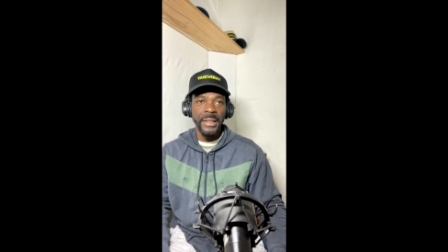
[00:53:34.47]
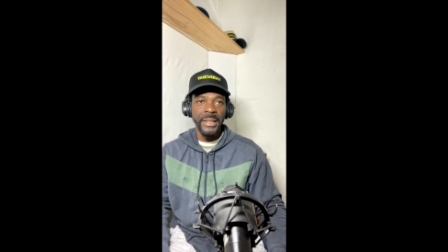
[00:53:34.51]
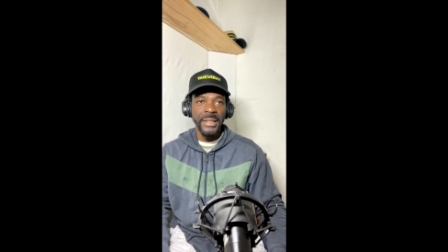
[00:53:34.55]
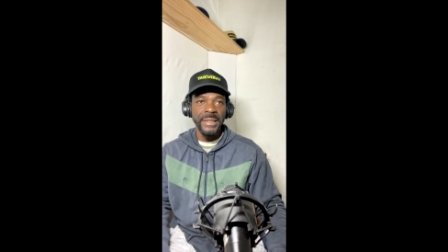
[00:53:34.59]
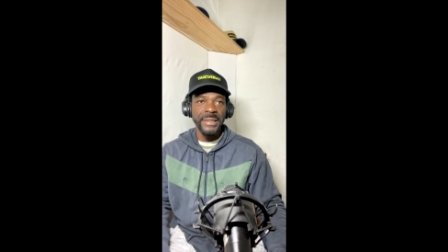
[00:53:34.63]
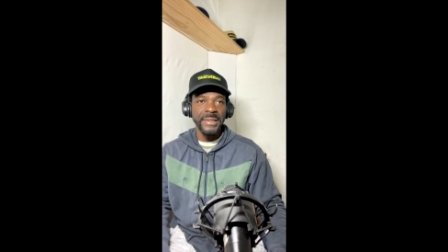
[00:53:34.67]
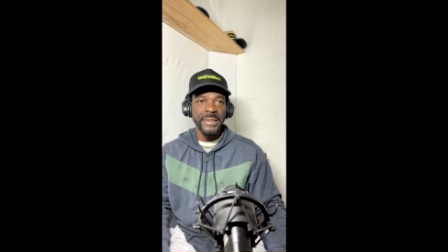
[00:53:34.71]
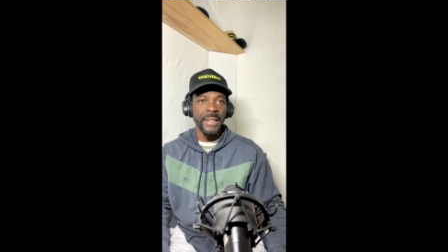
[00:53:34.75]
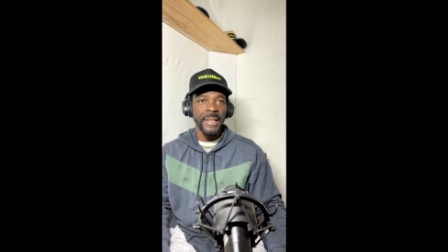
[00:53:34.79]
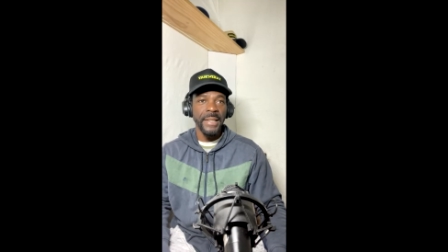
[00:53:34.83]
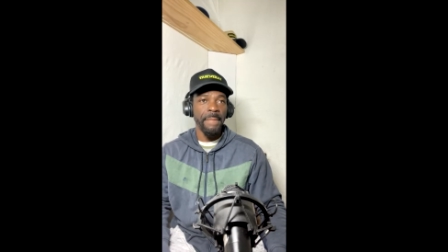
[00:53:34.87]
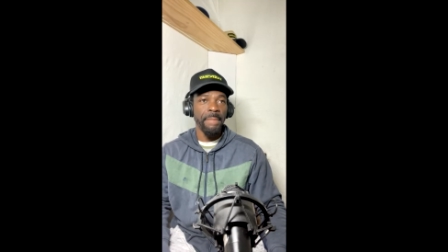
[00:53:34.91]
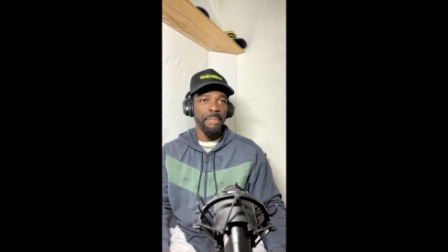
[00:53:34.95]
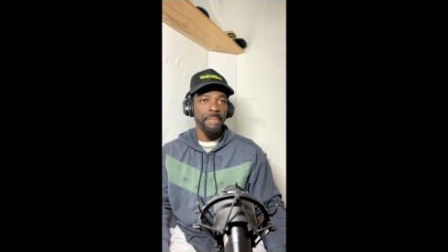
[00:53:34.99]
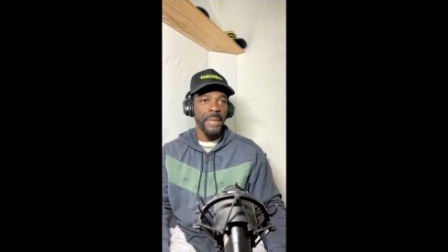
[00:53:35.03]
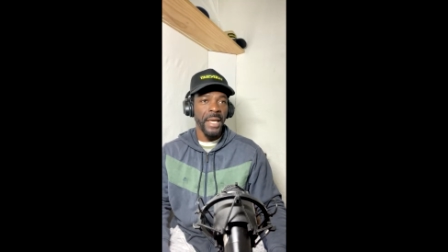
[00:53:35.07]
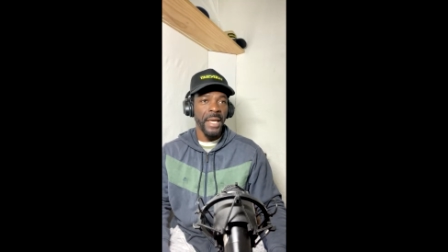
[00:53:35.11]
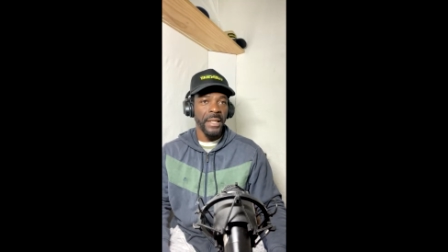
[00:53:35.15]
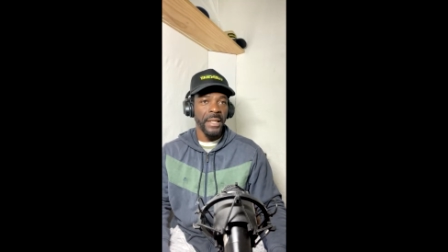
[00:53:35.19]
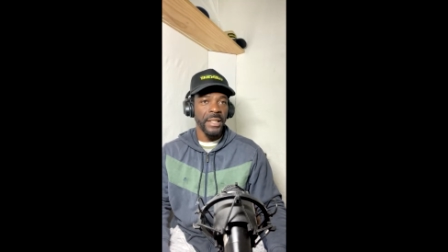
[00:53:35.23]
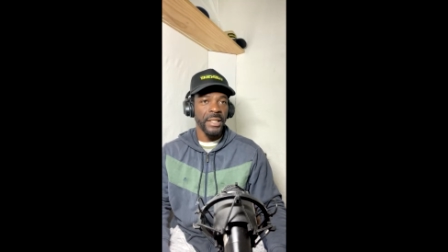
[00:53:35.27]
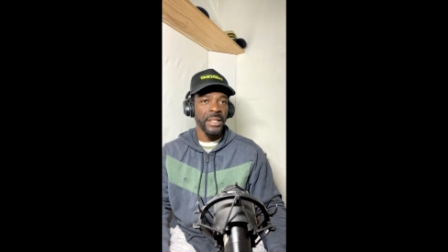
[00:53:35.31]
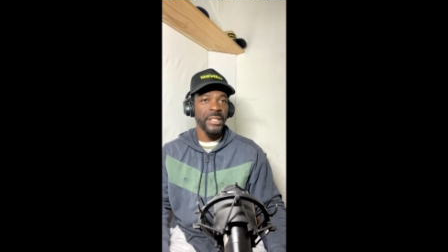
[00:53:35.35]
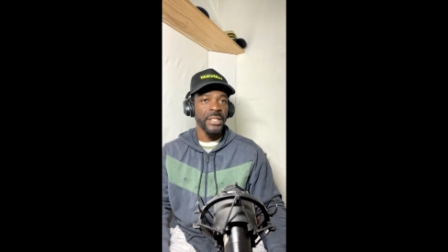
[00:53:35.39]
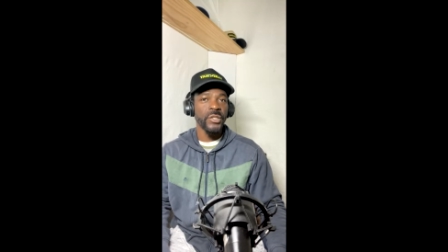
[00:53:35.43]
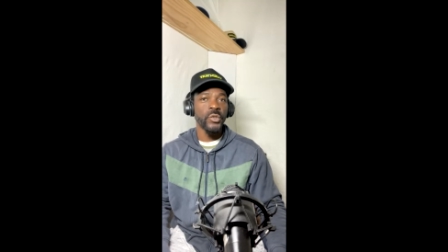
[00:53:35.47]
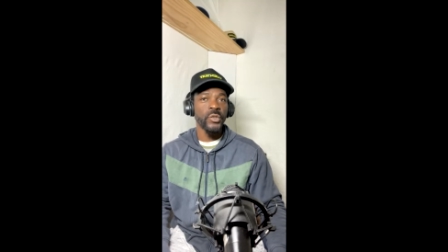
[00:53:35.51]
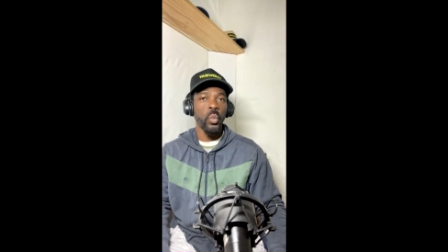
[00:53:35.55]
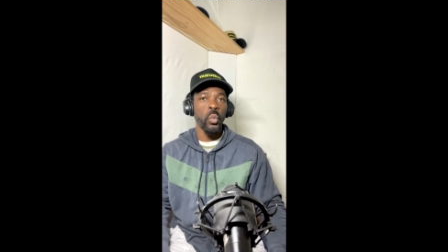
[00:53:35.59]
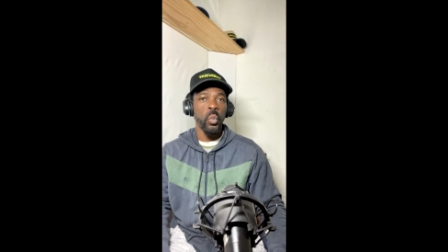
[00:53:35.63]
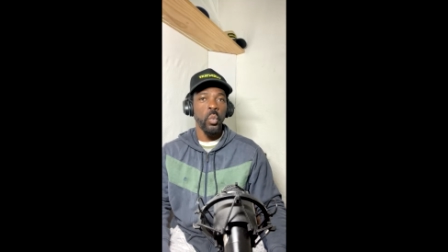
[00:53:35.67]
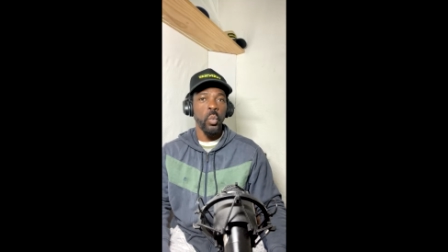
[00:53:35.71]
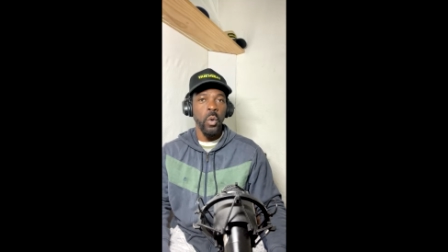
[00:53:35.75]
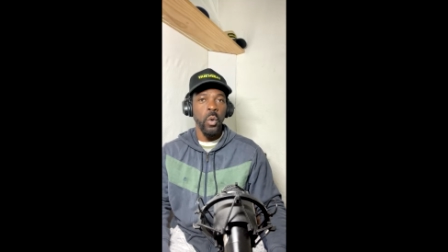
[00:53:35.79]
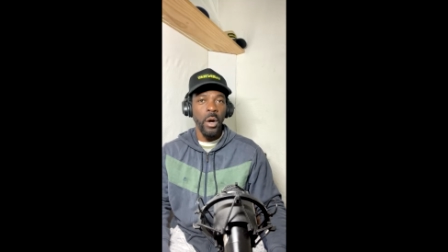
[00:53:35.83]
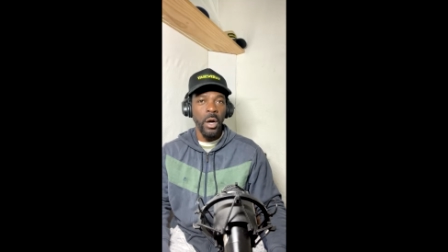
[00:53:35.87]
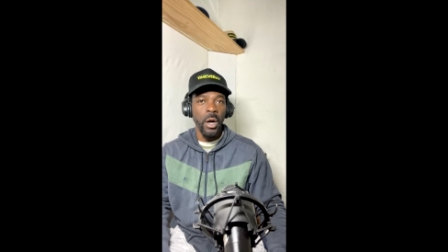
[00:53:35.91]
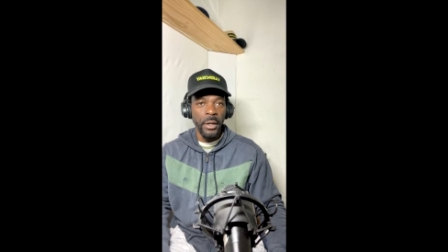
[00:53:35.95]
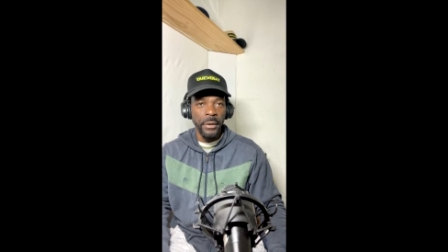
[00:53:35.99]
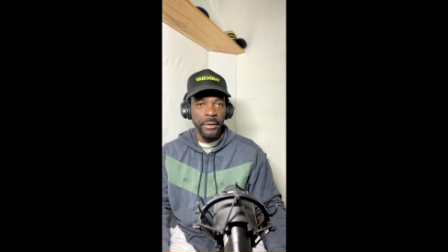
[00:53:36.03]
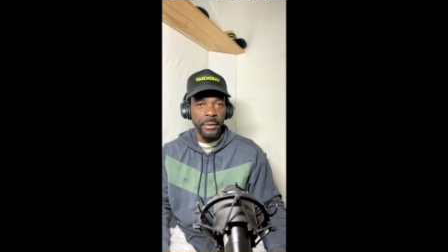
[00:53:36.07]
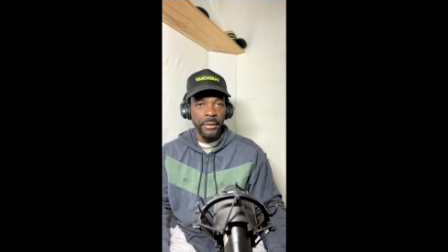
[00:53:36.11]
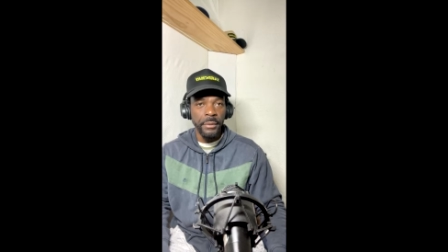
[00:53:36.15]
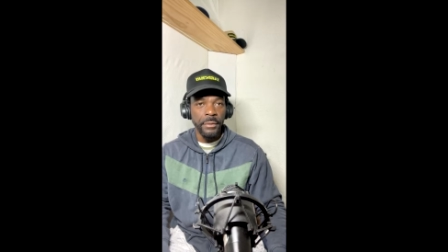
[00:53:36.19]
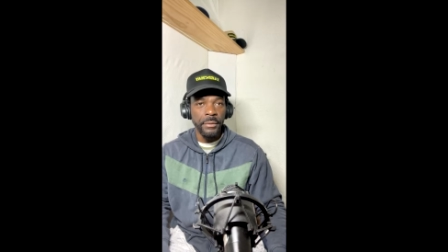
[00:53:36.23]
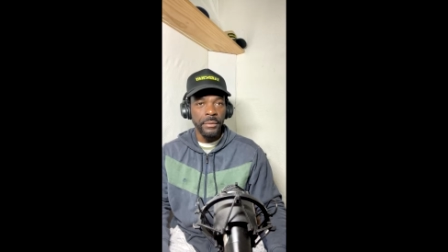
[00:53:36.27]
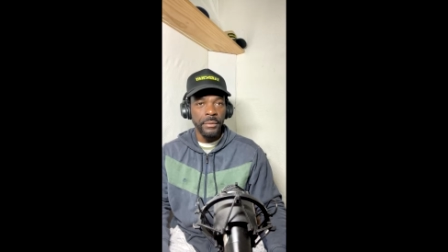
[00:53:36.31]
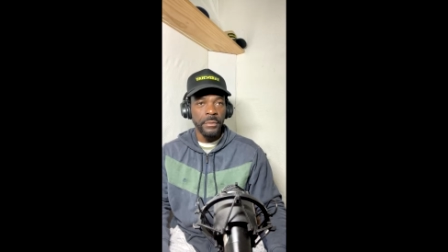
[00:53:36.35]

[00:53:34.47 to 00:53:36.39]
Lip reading: is the many. He's one.